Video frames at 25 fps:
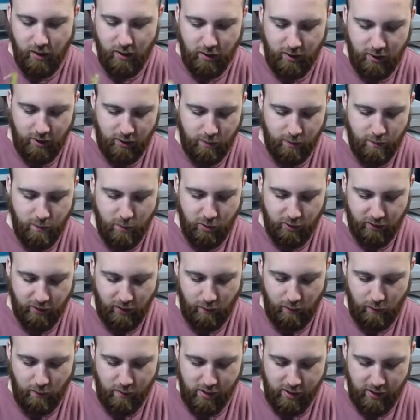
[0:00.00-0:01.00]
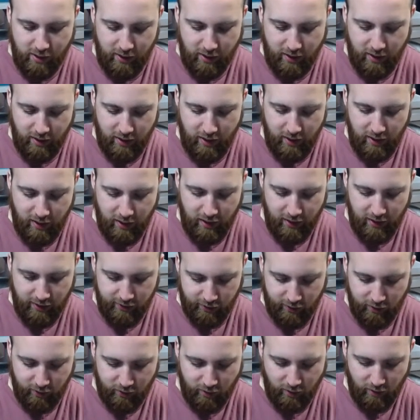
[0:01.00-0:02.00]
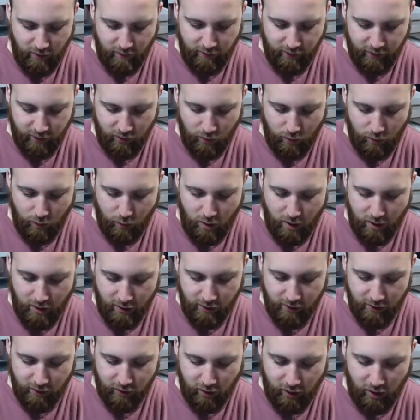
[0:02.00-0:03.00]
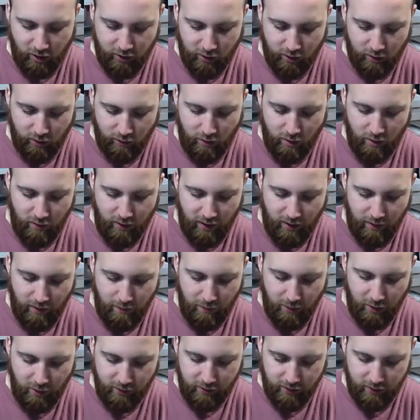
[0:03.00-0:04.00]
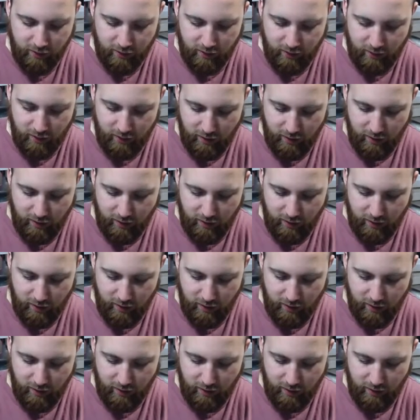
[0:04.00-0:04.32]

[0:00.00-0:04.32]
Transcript: It's mostly when it, it, hits the surface of the water and starts to grow immersed.